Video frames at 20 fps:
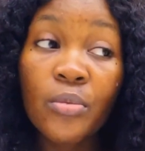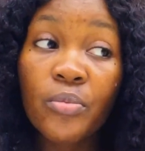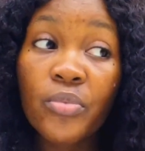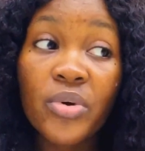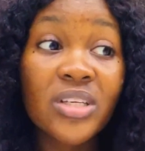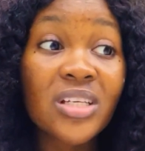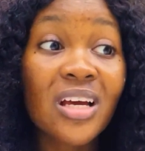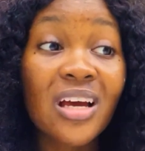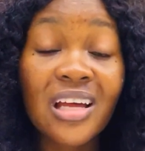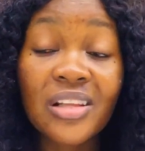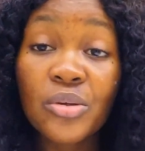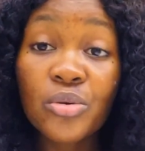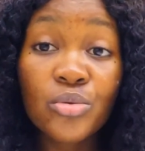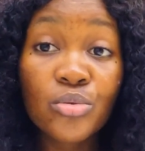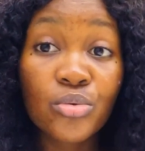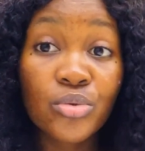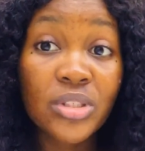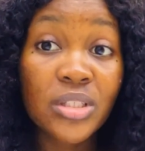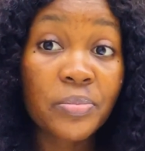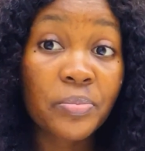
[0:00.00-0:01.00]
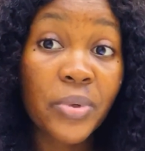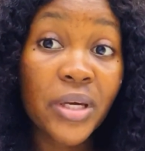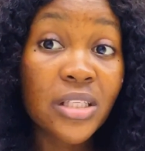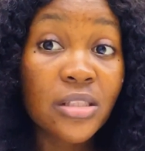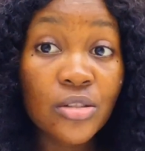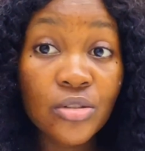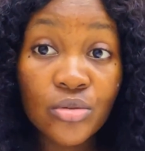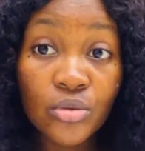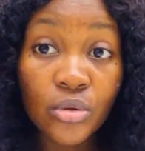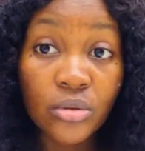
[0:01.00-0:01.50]
But I don't know,
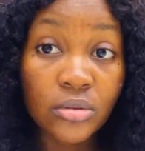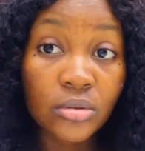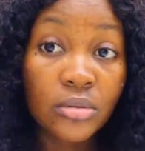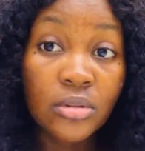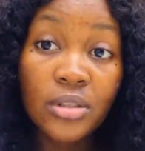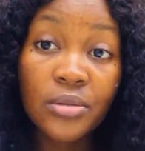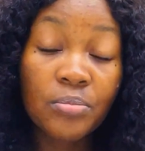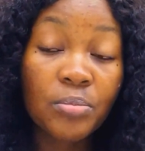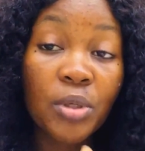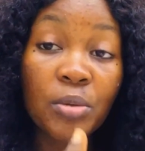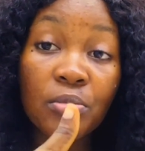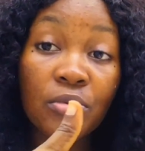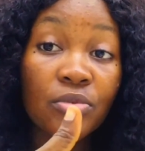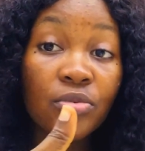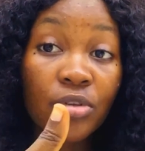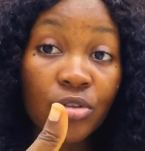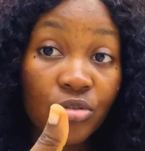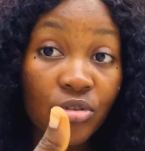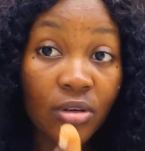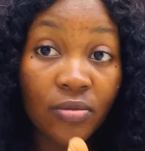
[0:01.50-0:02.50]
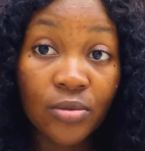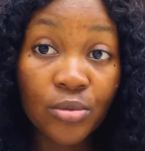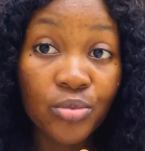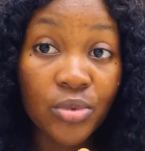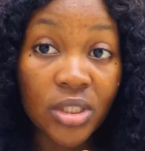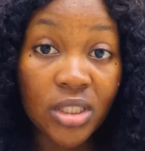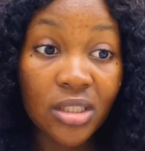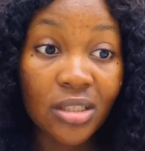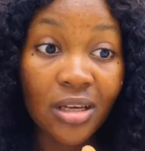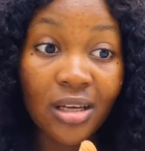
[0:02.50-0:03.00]
depending on, maybe if you're traveling
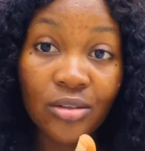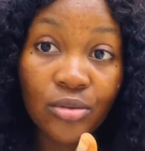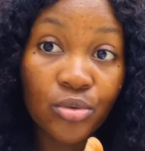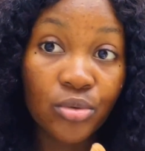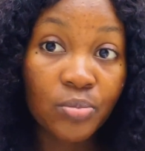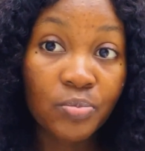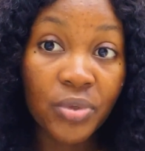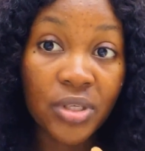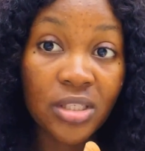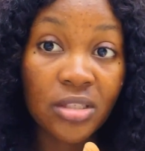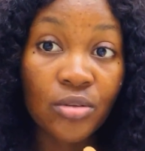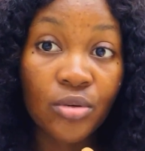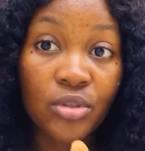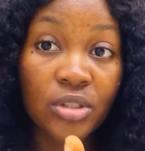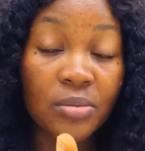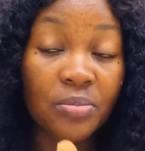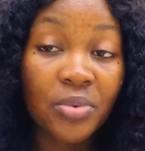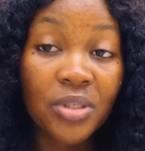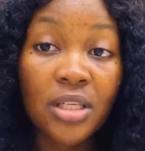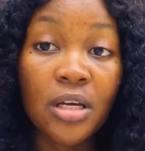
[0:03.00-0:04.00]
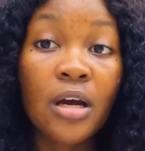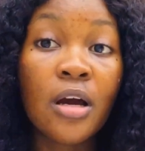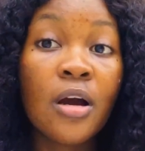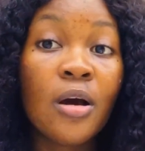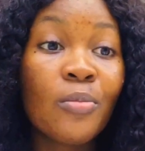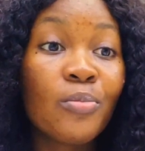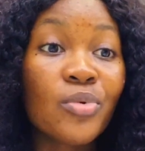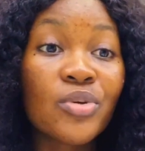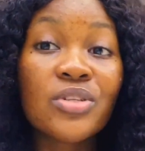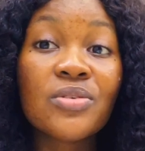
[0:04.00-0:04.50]
with an old person or depending.
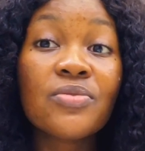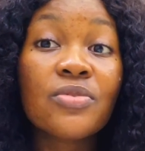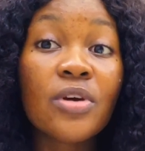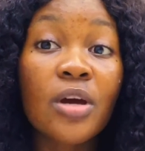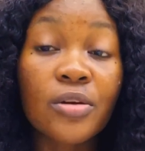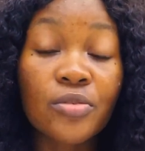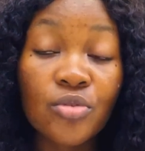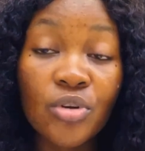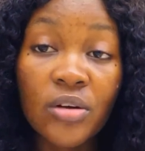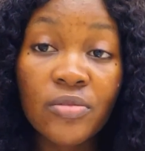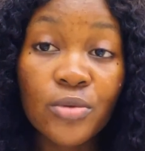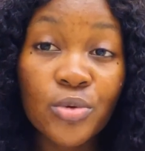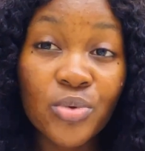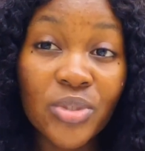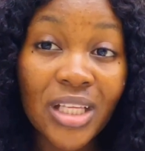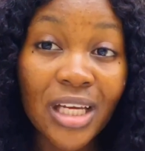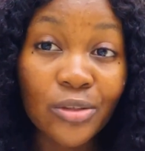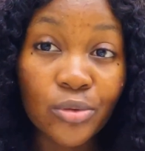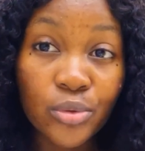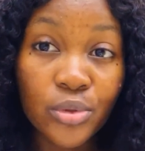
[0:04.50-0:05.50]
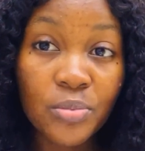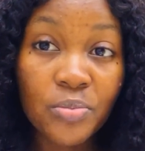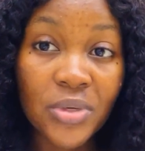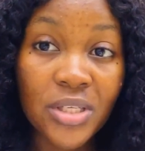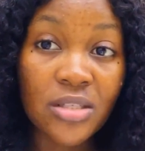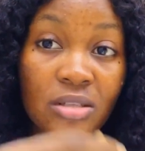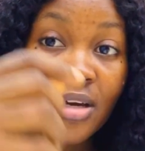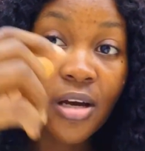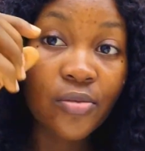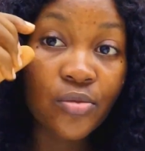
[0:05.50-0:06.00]
But if you are traveling with an old
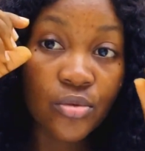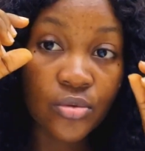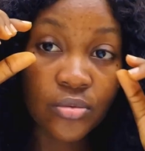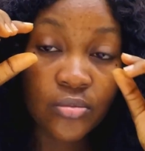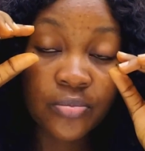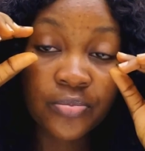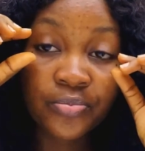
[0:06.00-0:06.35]
person, you have to